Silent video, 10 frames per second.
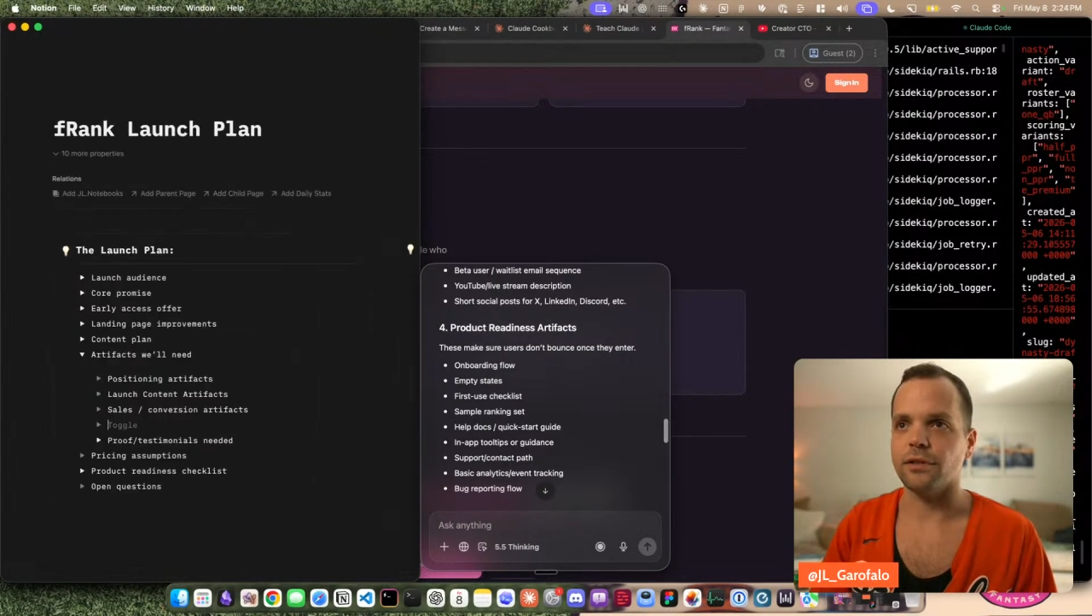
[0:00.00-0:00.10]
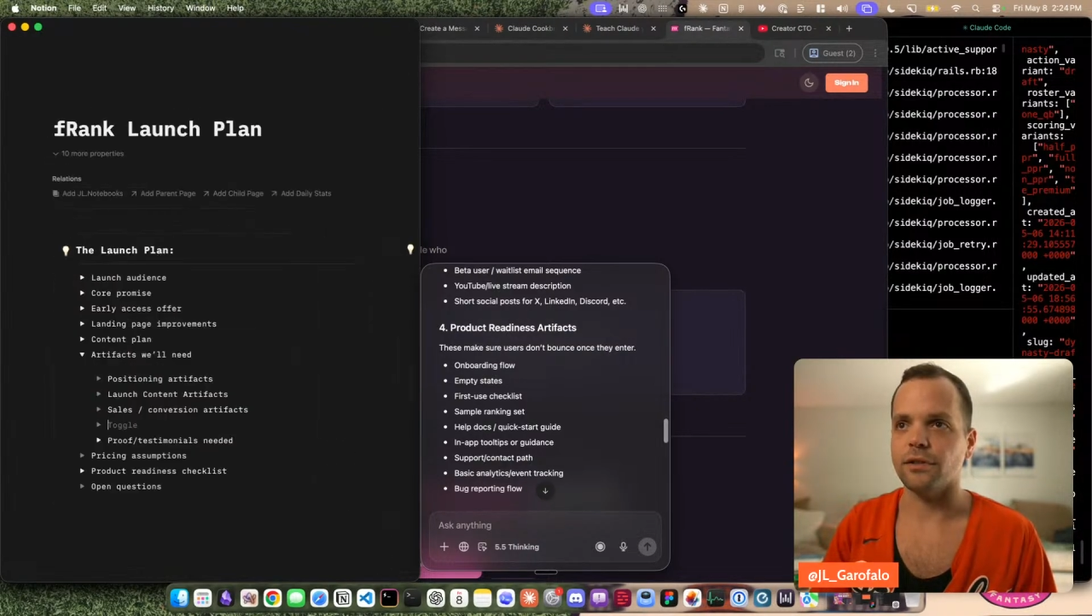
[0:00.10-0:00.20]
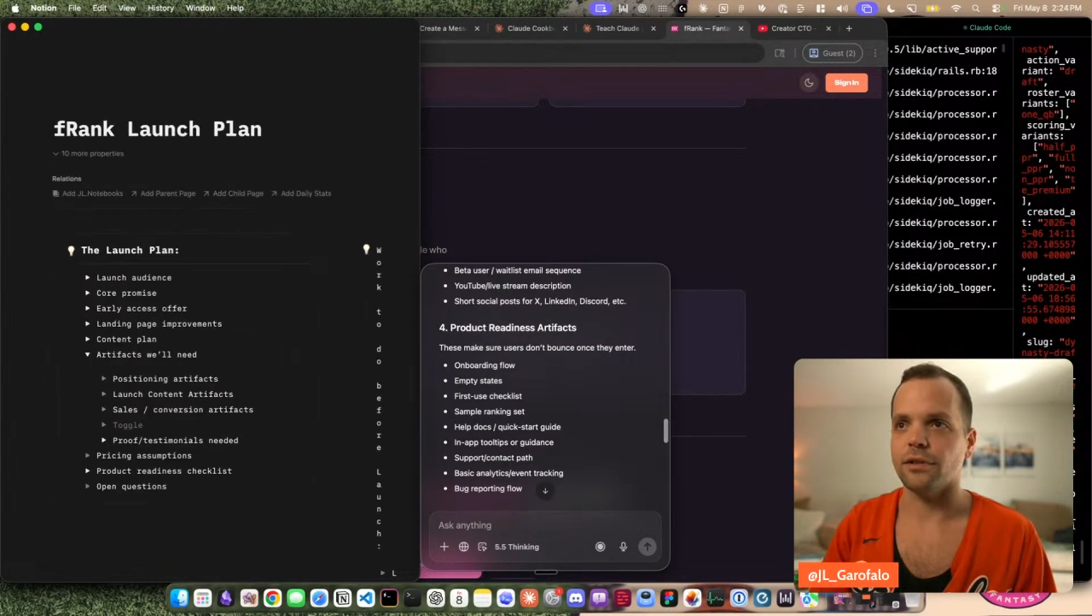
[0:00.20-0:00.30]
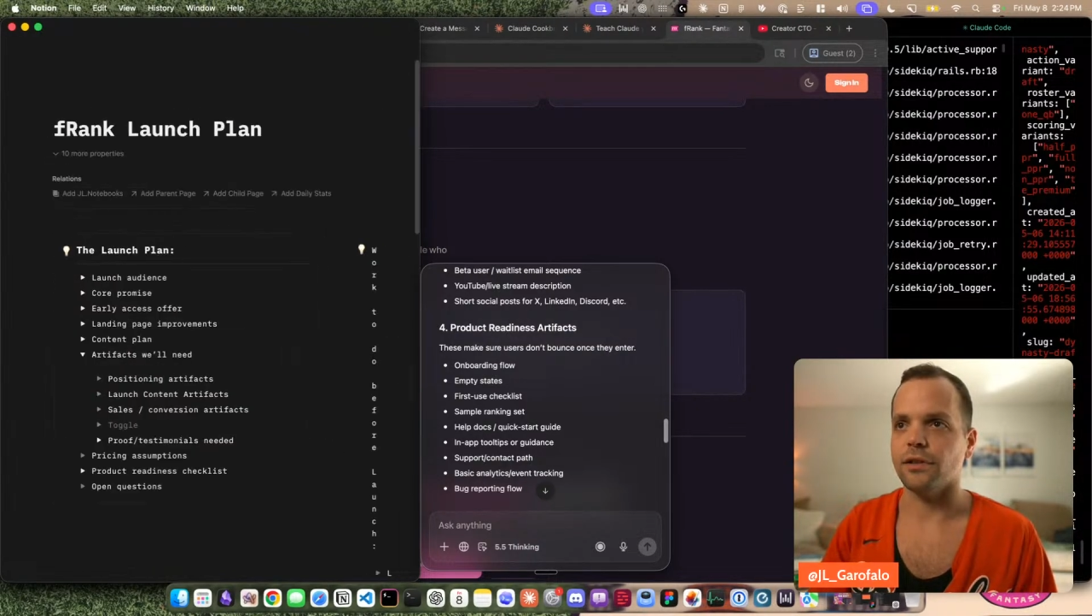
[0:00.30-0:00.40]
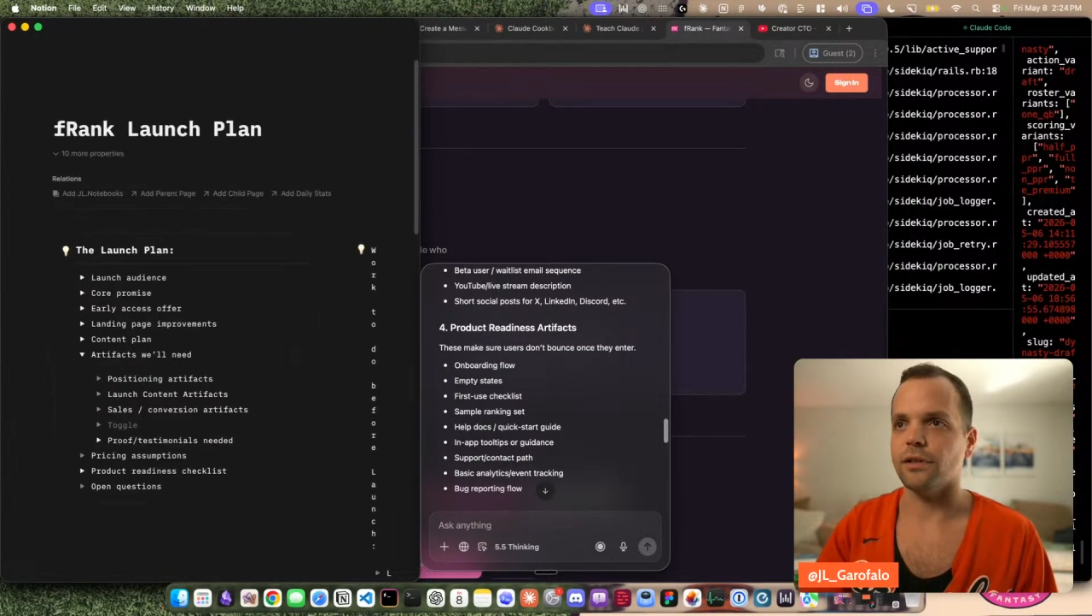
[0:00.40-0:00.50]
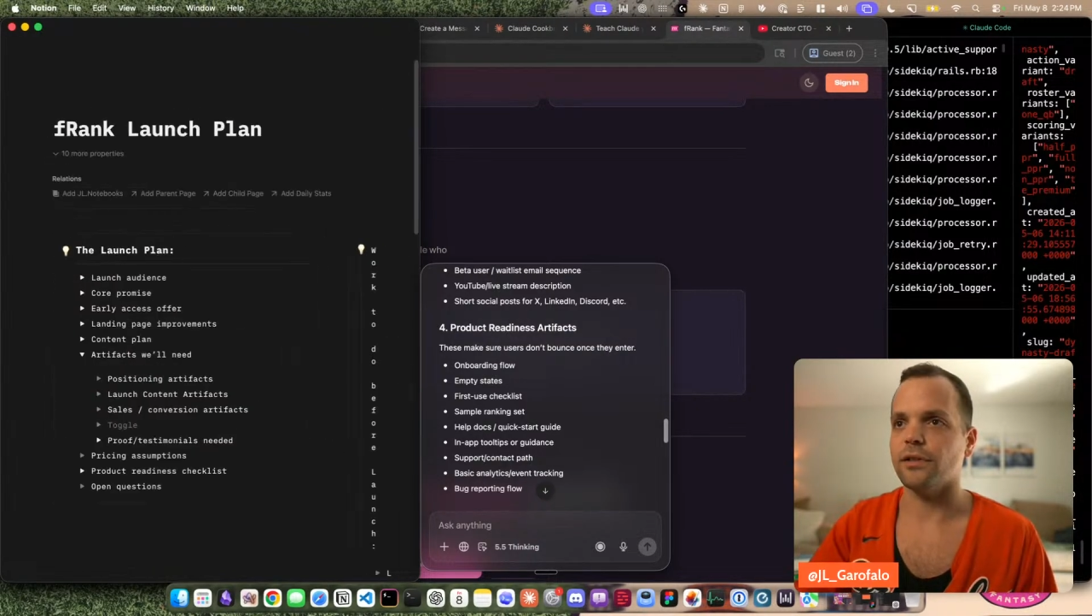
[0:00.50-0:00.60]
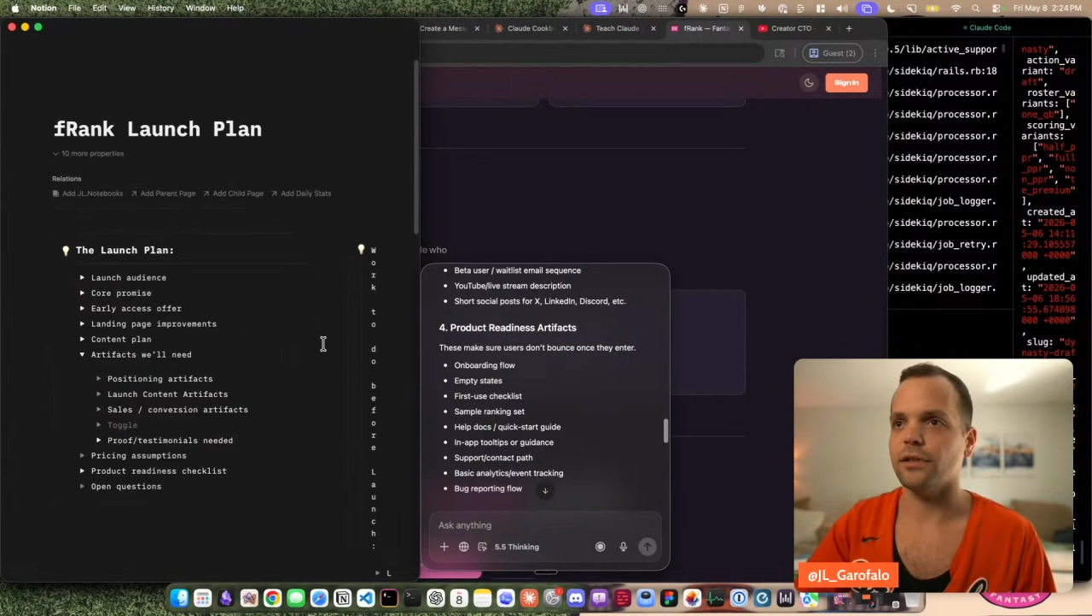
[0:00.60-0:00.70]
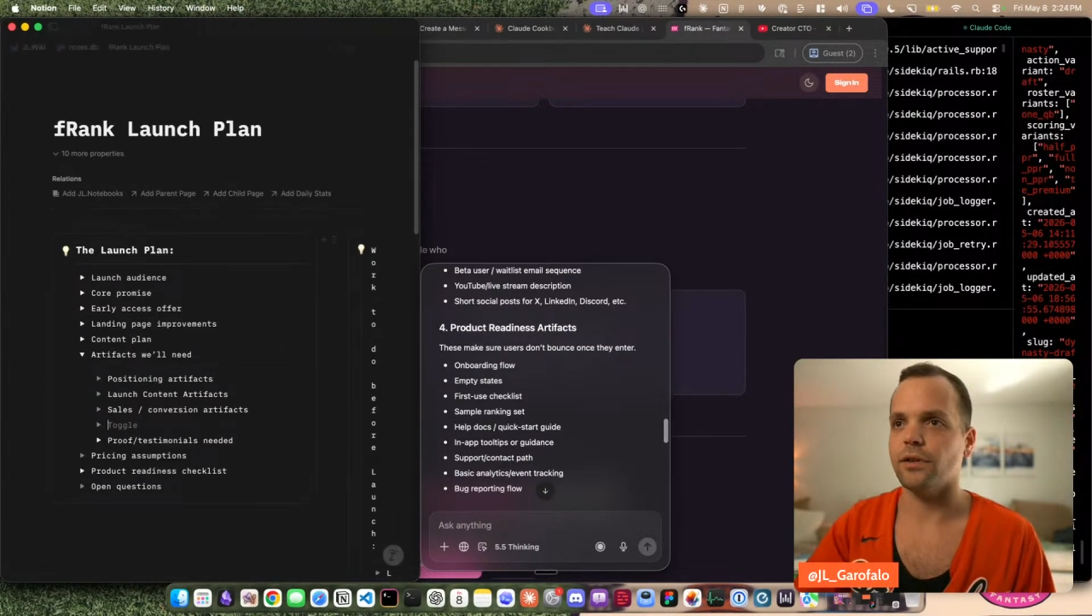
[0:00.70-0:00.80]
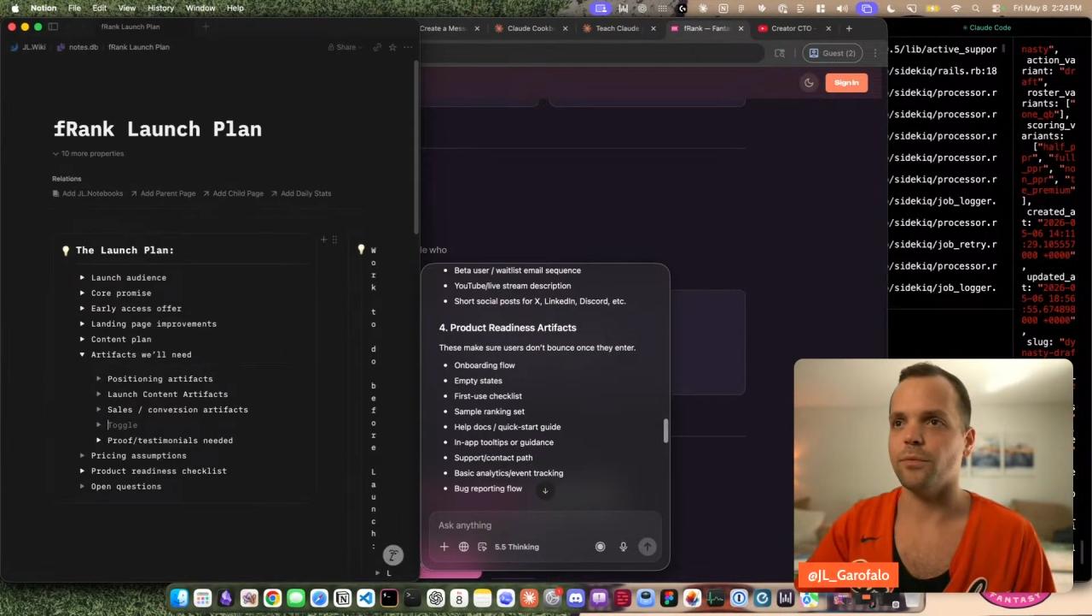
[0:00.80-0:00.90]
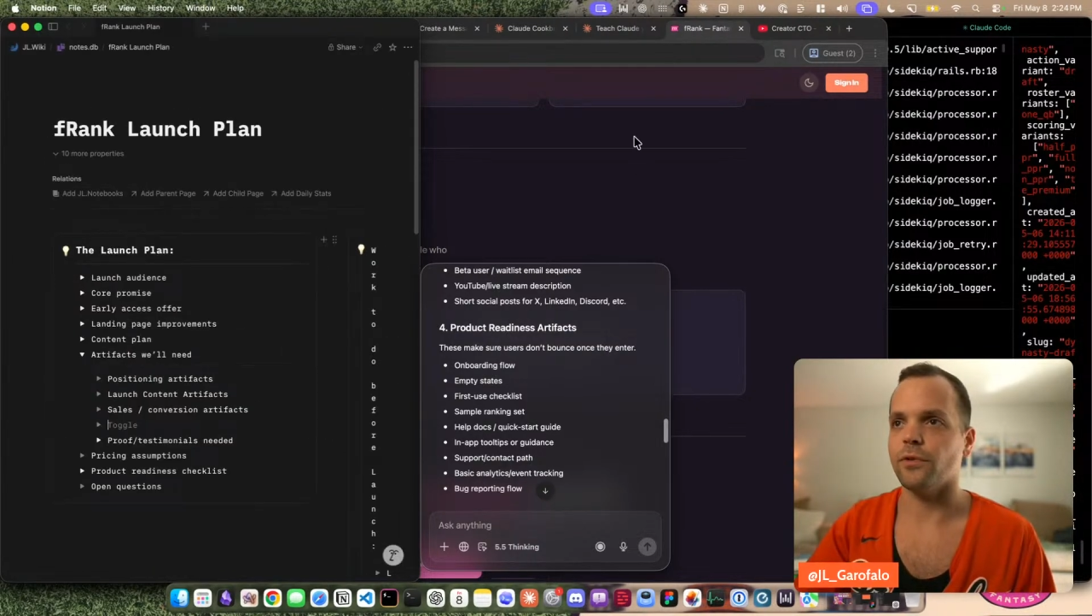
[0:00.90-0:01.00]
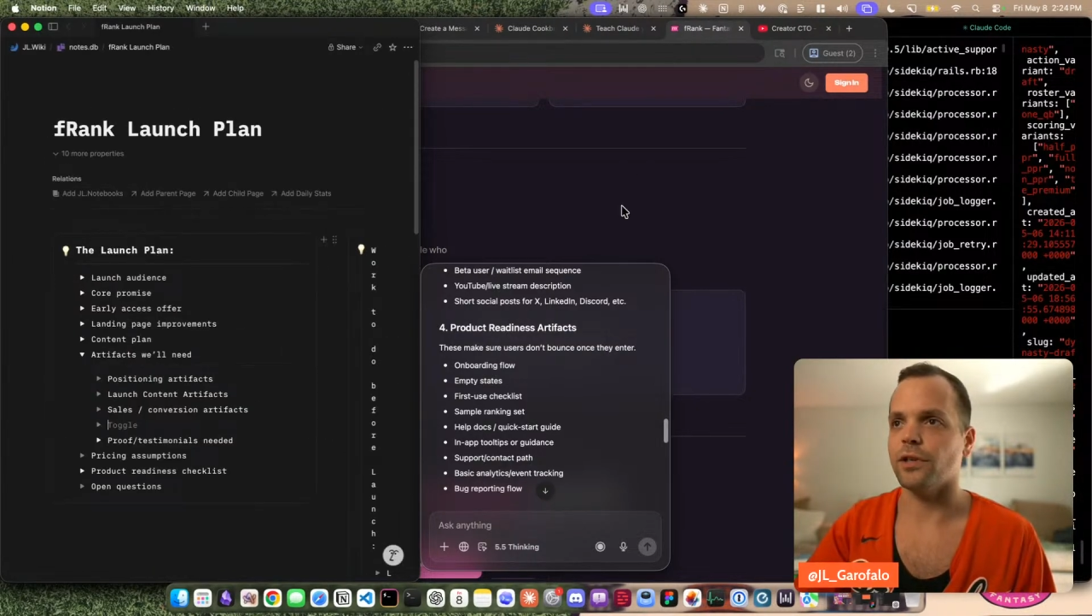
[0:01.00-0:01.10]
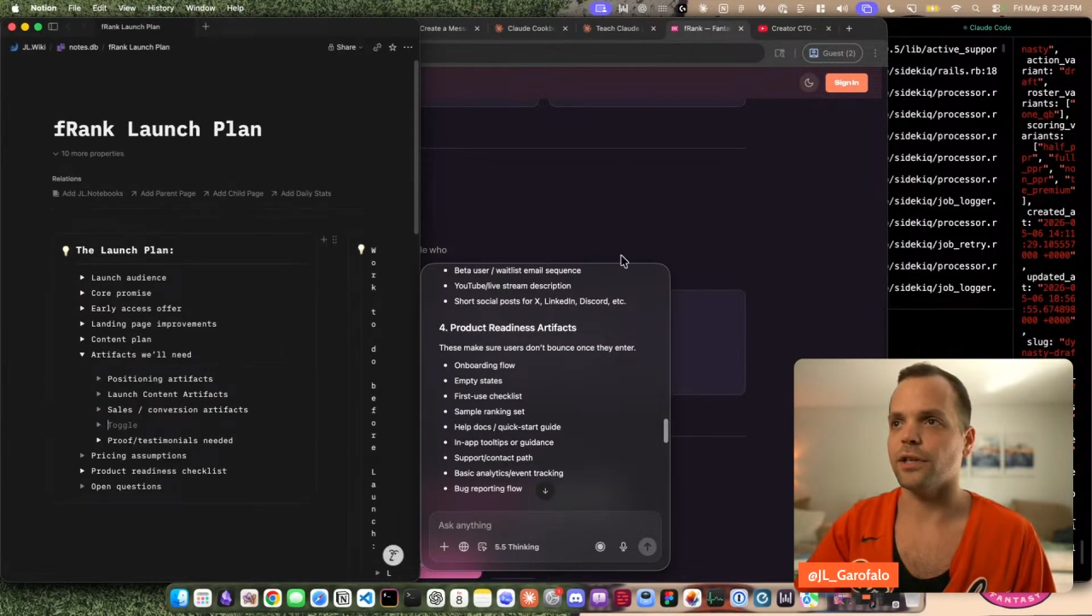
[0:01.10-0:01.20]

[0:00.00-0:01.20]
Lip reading: hopefully